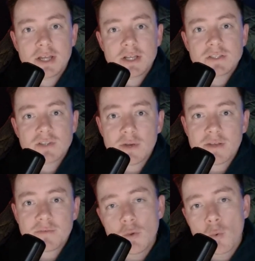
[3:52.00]
So
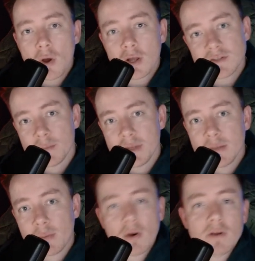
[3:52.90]
if you want to be a
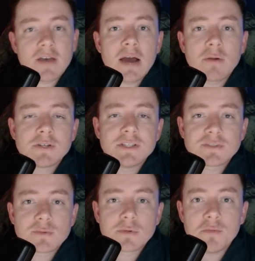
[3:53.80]
part of our
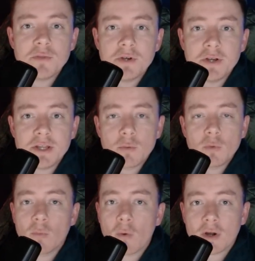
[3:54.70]
Discord community, we're
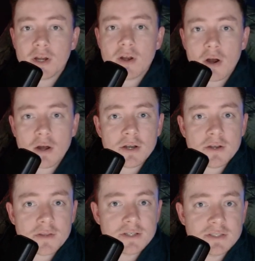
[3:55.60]
working on
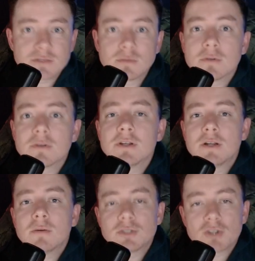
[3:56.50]
the Discord.
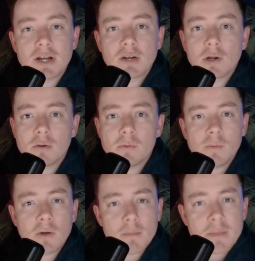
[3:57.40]
We're trying to grow it. We
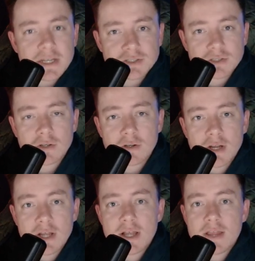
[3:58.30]
want to make sure
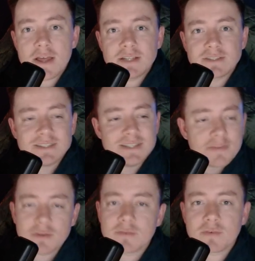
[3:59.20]
that it's
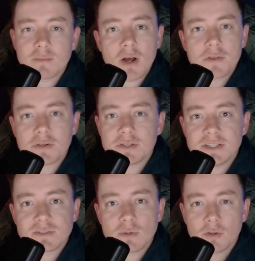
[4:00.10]
different from other Discord